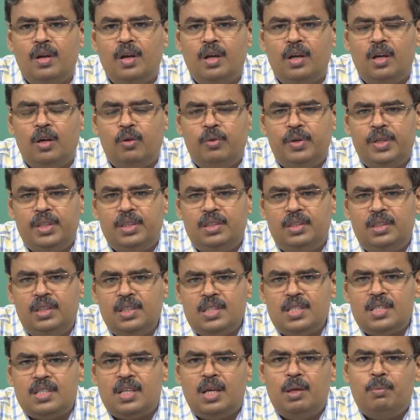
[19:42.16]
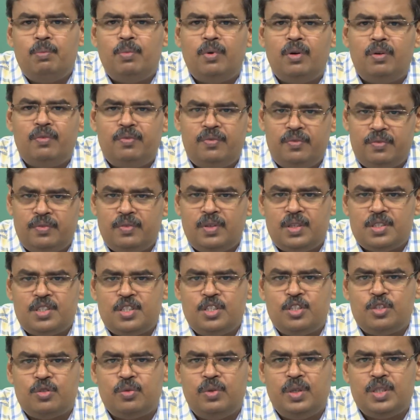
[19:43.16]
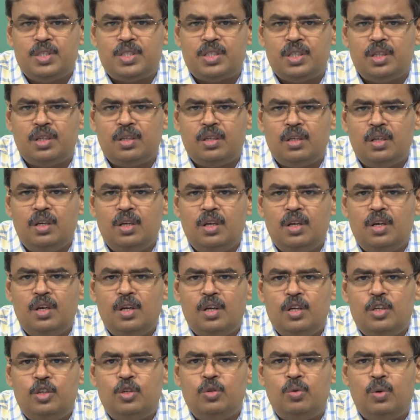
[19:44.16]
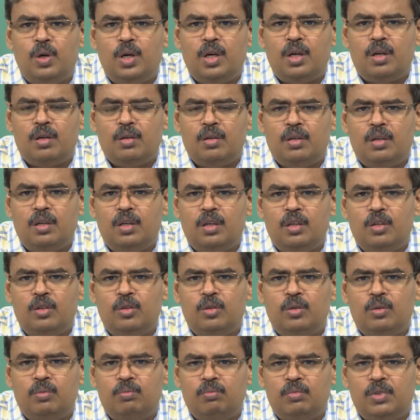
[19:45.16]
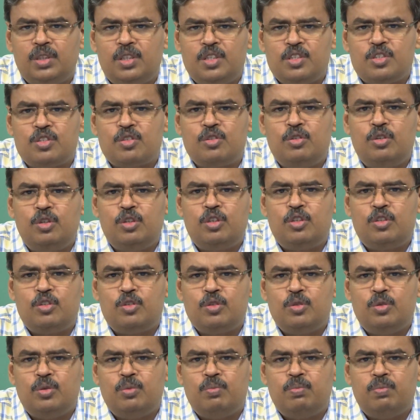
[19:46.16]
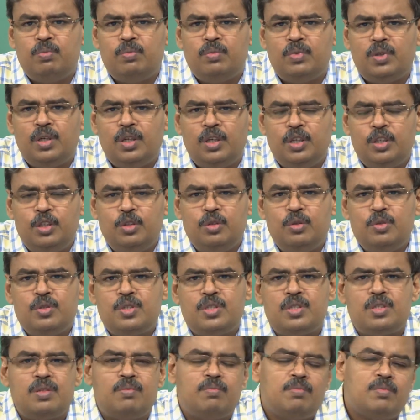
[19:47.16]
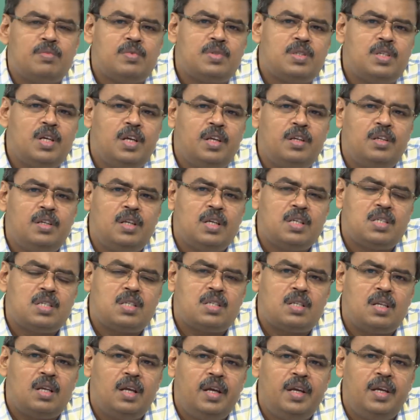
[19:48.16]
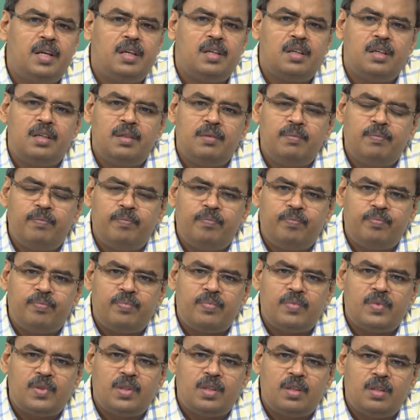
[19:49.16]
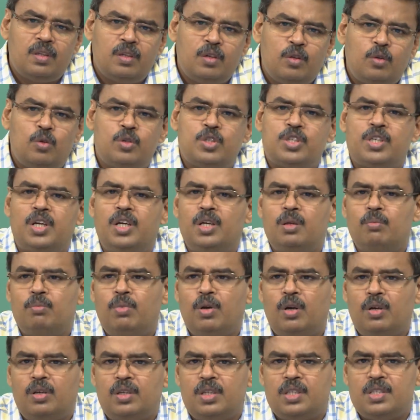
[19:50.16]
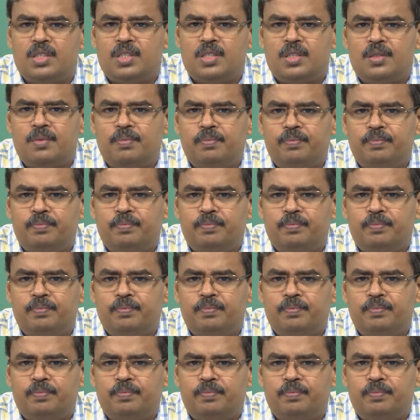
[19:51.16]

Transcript: Now, in this type of a situation, you are it is good to use say tests like Rorschach blot test.